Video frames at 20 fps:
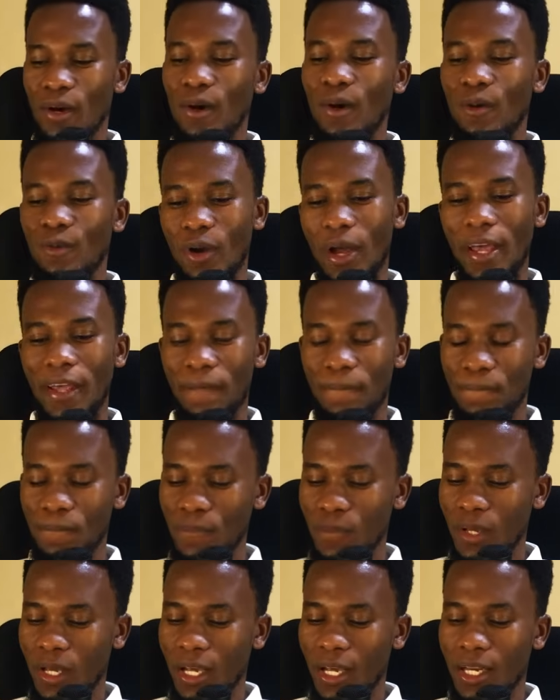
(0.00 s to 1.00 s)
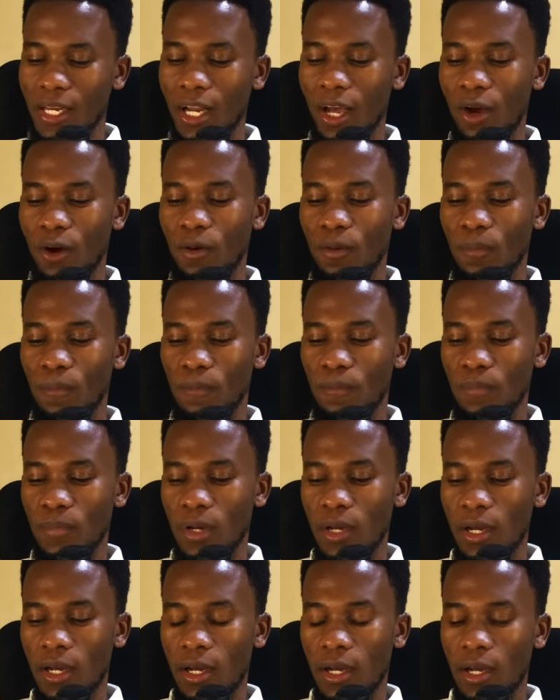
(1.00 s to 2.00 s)
All right, now
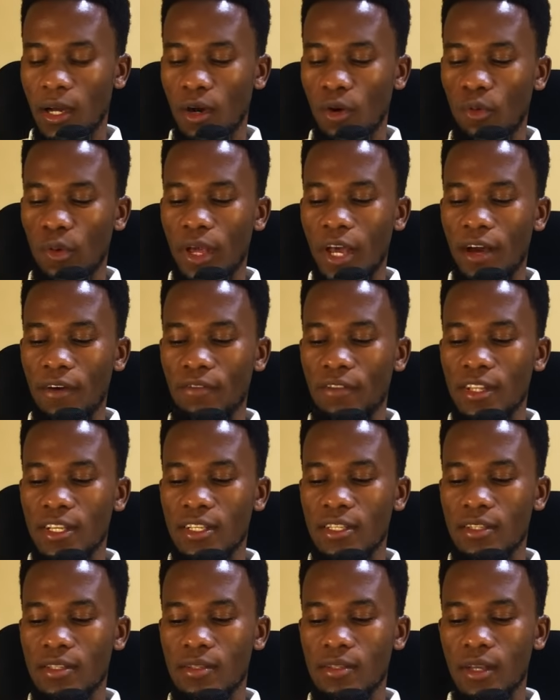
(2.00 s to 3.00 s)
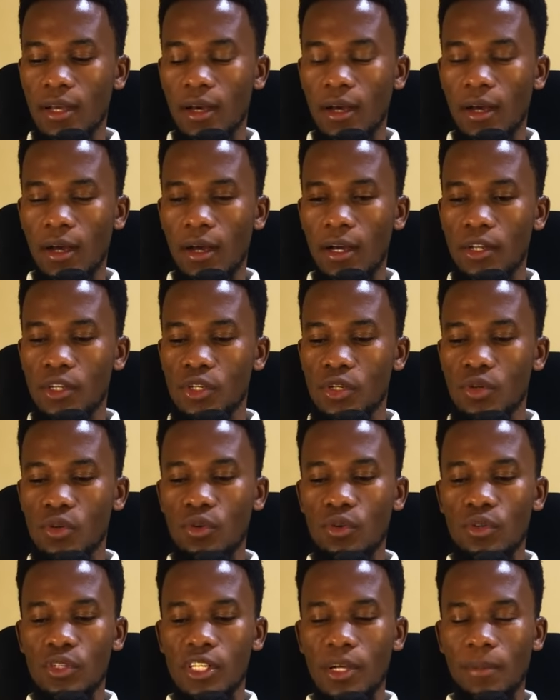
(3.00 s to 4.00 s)
we have these uh,
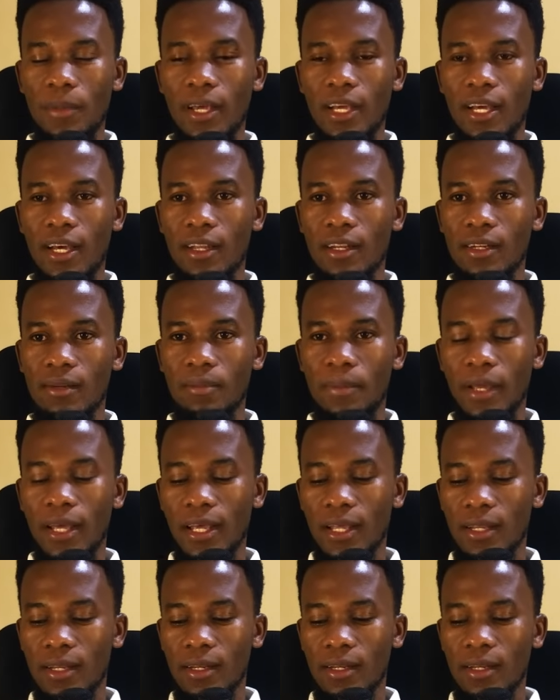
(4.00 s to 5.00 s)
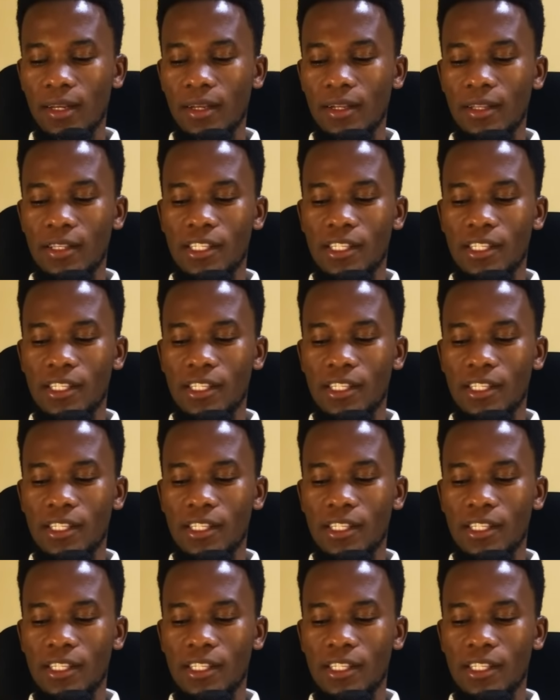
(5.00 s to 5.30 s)
two Jamaican men,